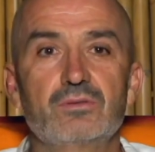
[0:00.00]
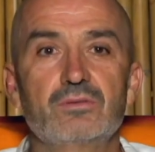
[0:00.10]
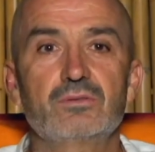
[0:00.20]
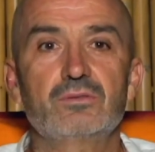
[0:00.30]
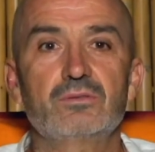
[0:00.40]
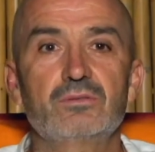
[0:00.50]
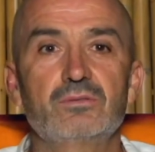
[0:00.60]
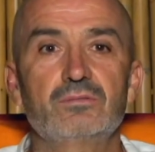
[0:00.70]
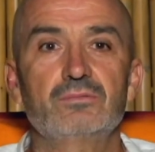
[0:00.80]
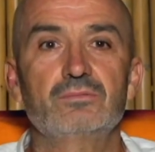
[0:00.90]

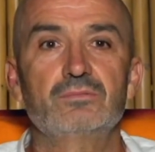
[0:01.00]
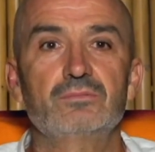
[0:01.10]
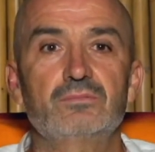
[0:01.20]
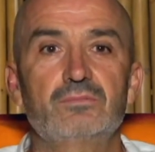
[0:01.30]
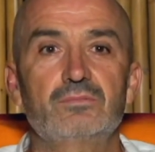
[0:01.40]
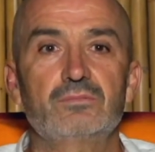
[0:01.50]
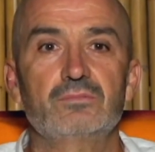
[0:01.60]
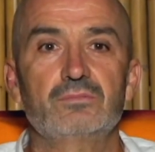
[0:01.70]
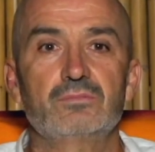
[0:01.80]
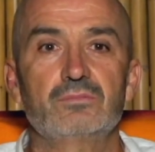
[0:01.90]

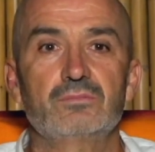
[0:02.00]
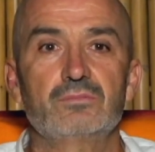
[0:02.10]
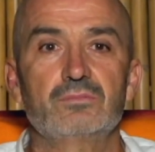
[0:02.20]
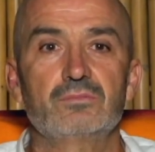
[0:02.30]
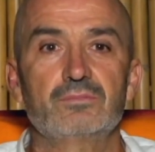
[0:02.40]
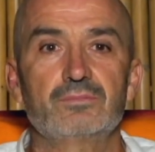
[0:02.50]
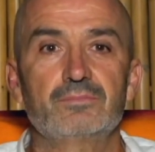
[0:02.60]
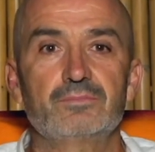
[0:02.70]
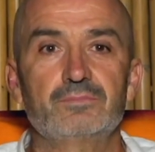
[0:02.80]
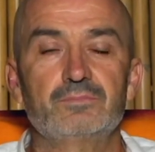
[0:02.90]

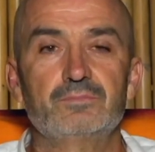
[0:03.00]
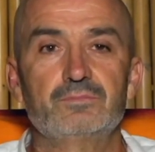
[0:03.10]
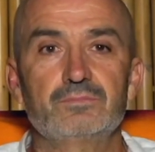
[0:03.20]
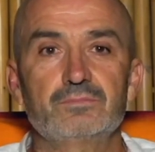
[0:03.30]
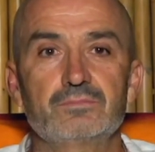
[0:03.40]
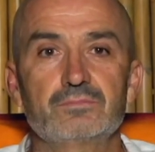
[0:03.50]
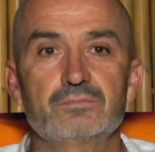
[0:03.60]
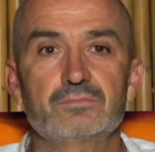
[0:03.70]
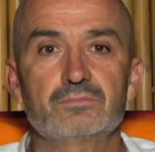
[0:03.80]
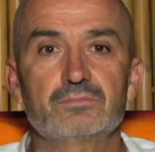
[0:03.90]

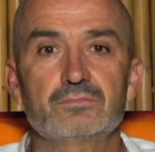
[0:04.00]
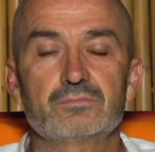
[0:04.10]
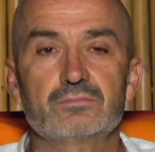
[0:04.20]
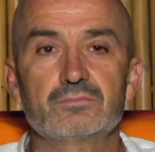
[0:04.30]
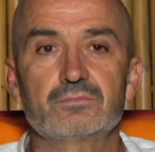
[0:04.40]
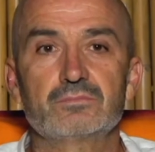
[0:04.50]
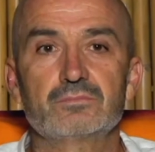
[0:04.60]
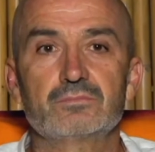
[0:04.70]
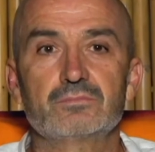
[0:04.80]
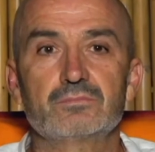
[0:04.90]

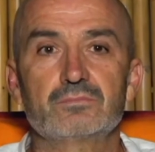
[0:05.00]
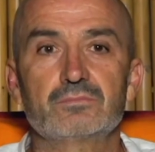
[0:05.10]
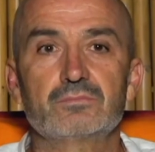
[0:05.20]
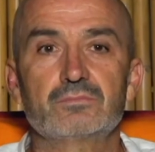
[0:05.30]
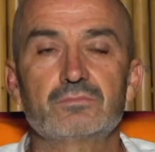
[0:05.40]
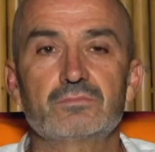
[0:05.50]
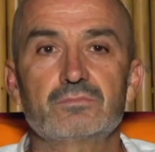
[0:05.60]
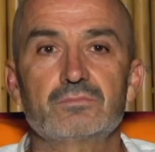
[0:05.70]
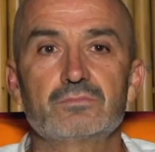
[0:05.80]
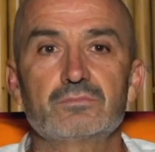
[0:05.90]

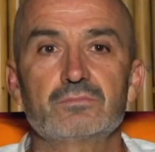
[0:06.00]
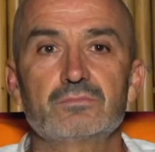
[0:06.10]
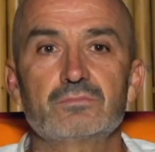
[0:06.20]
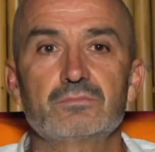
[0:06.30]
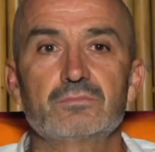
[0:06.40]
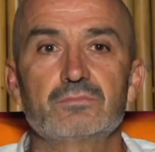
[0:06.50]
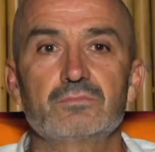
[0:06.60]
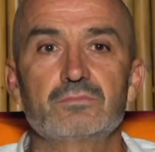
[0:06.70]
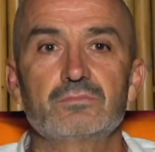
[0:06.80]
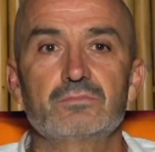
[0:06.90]

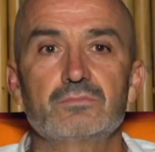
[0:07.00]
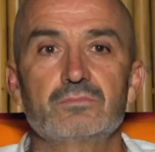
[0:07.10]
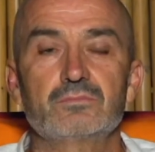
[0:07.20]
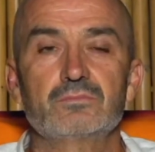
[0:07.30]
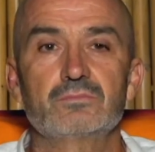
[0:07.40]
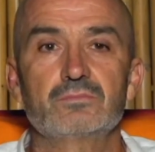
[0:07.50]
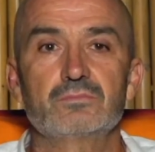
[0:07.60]
[no speech]